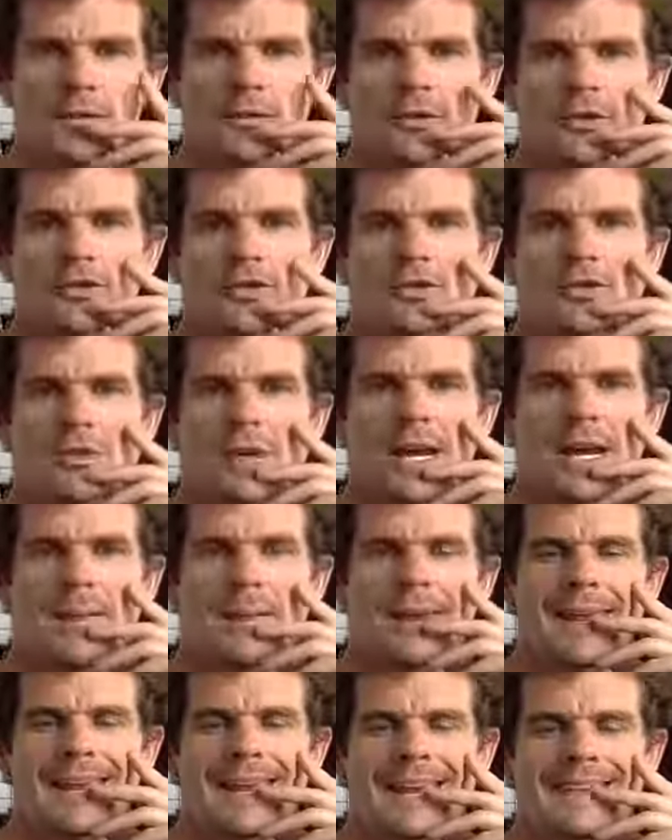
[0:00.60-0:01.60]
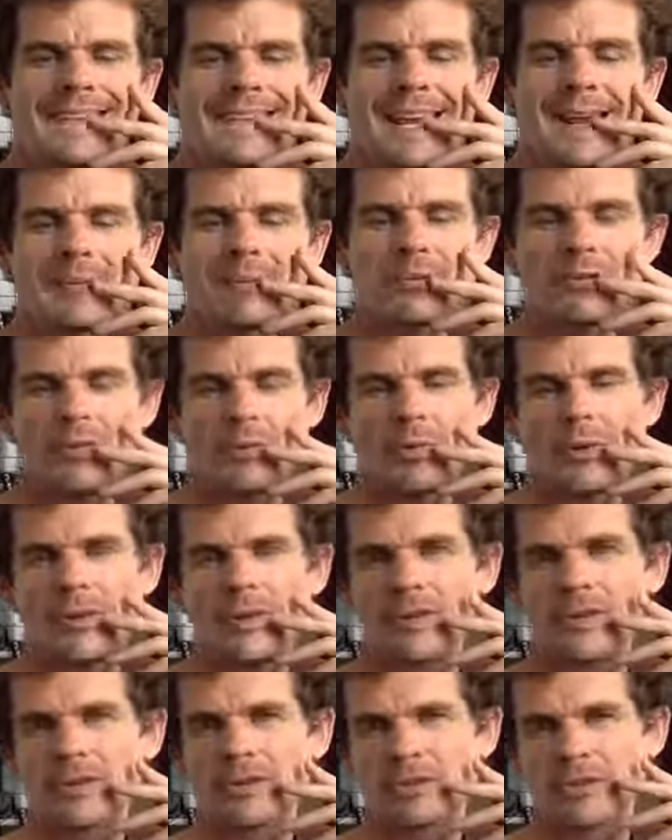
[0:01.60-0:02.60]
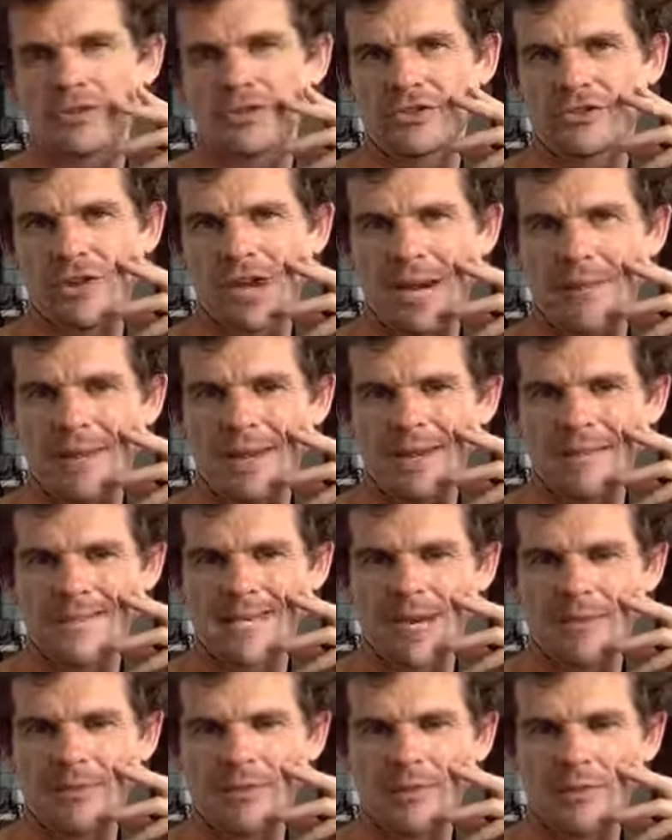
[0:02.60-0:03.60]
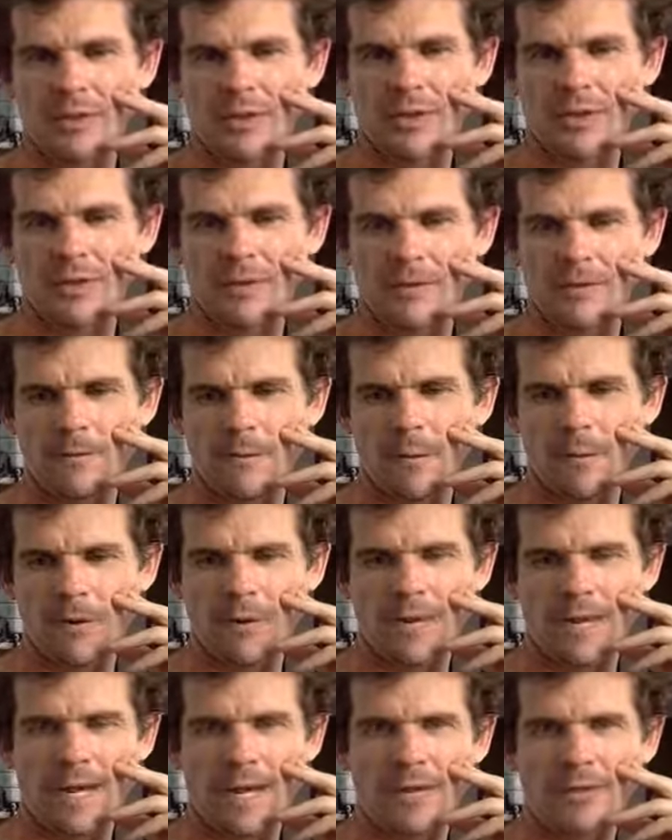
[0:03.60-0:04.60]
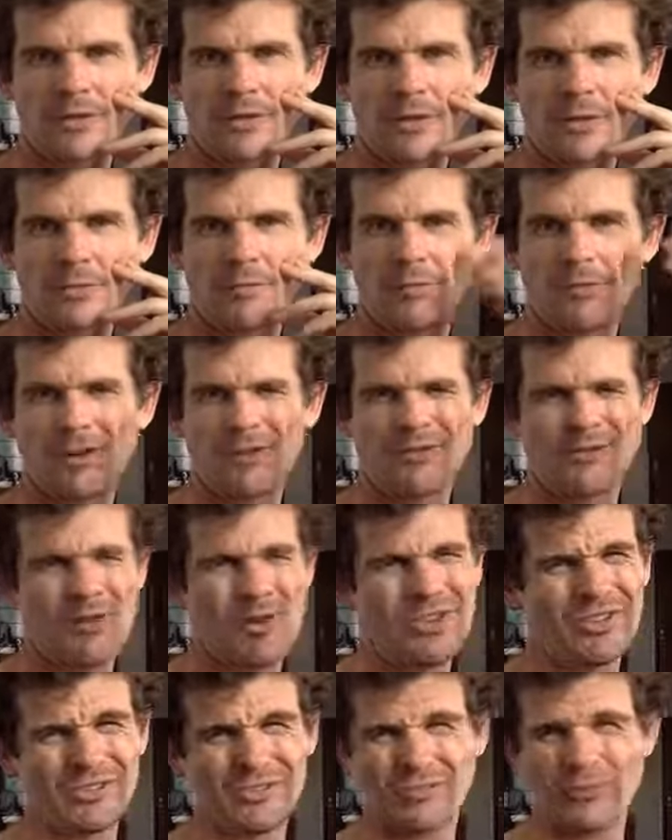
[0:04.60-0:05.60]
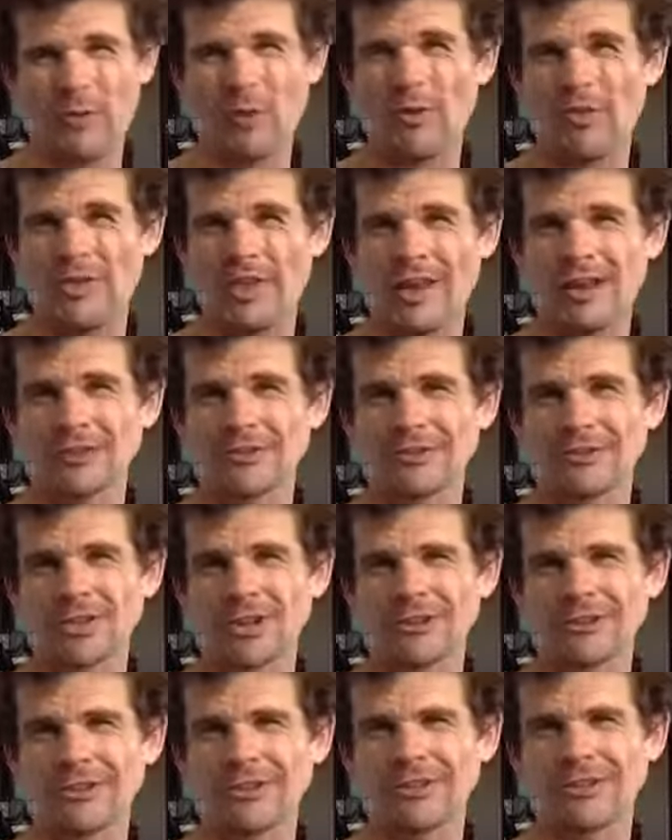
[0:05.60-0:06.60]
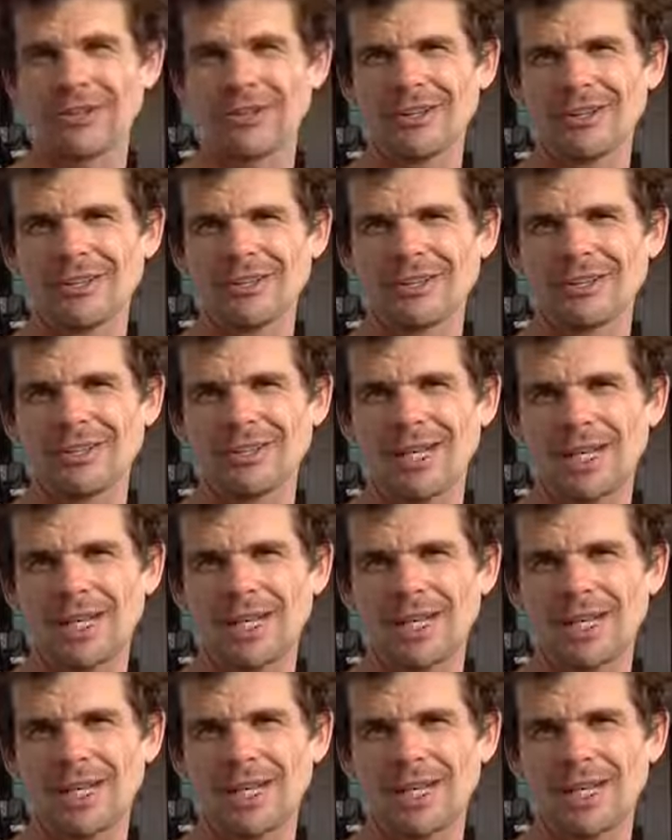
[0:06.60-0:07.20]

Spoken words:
So SRAM eTap drill, what do you think of SRAM eTap? Is it worth a $4,000 price? What is it, 4,000 Aussie dollar?